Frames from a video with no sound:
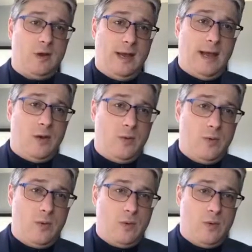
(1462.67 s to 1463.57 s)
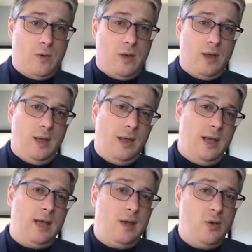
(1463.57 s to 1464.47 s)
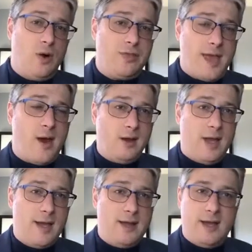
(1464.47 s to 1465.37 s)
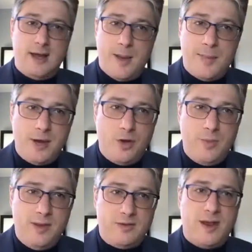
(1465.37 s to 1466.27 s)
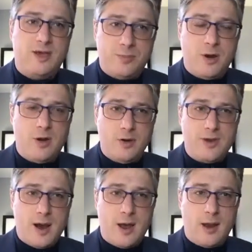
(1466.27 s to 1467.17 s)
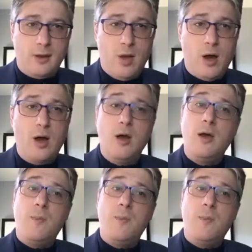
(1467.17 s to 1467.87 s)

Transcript: Now, in North Carolina, and I'm by no means an expert on North Carolina law,